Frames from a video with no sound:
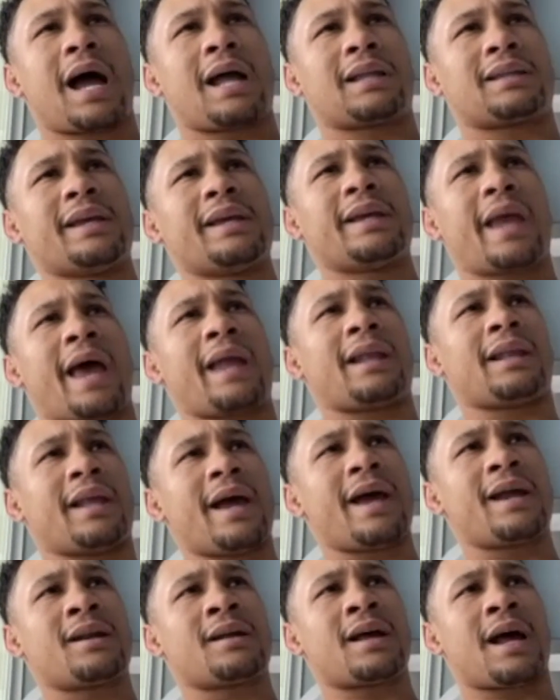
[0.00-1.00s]
I think
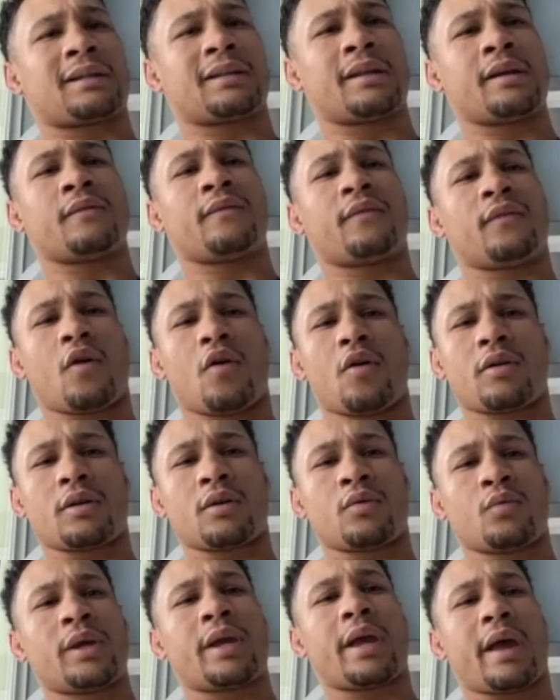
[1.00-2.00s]
Atlanta. I think
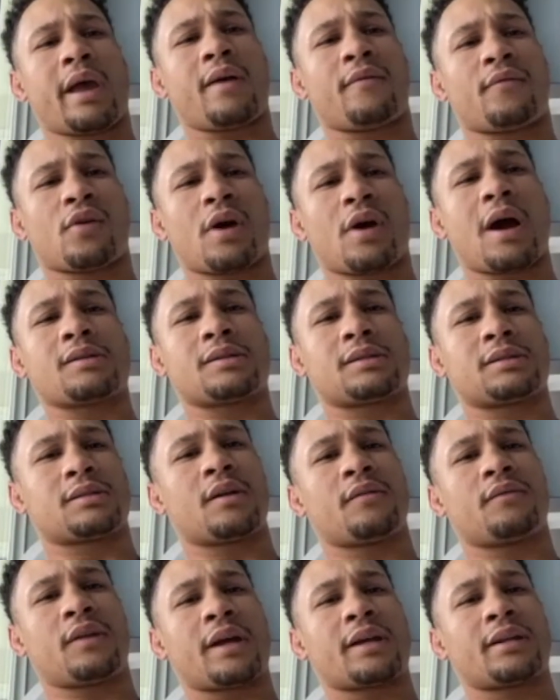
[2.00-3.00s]
Florida. We can have crowds and
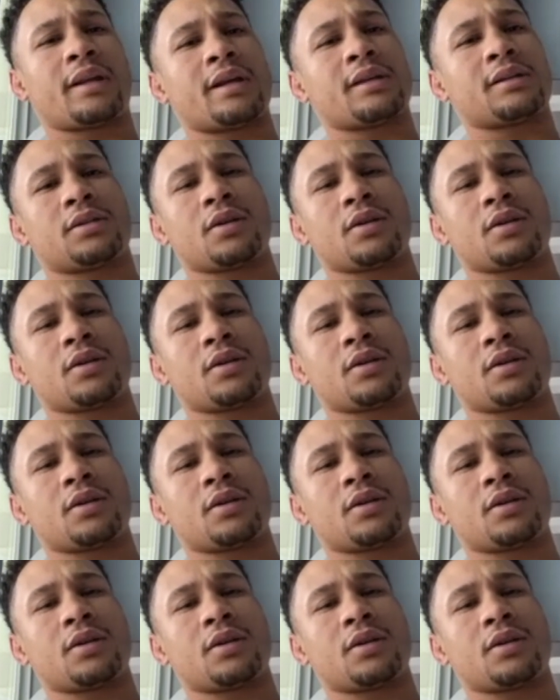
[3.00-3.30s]
stuff like that.